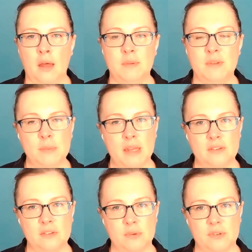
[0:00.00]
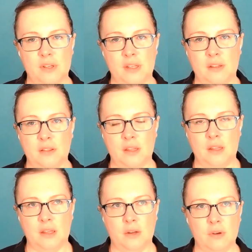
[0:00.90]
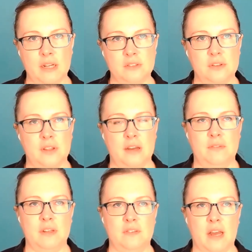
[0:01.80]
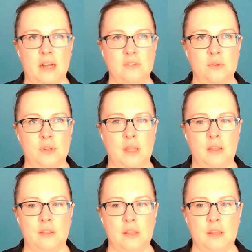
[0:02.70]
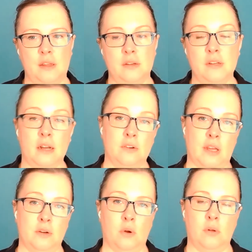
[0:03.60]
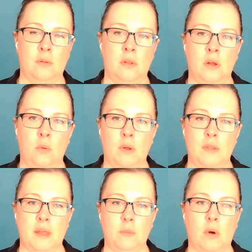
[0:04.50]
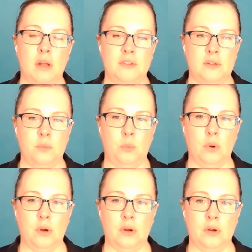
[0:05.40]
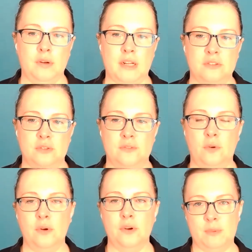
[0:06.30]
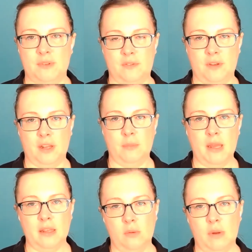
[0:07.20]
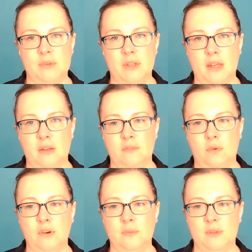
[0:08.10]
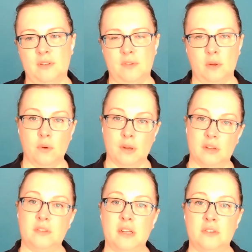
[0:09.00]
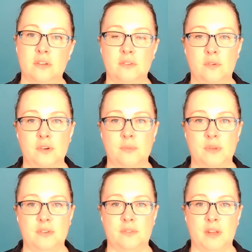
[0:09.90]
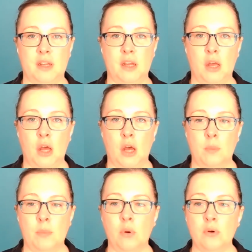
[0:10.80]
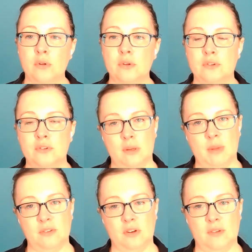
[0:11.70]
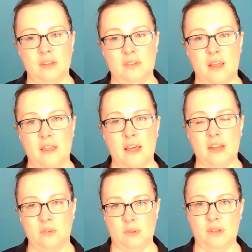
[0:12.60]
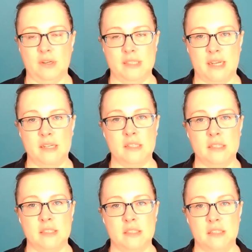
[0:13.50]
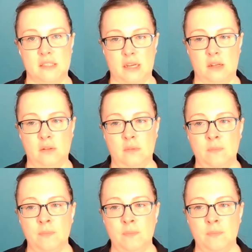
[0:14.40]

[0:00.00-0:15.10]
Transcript: In some cases, we're seeing the credential theft is actually the attacker's end goal. What they wanted were credentials for a specific banking website, for a specific organization, for a specific portal or streaming service, and that's what they're intending to sell.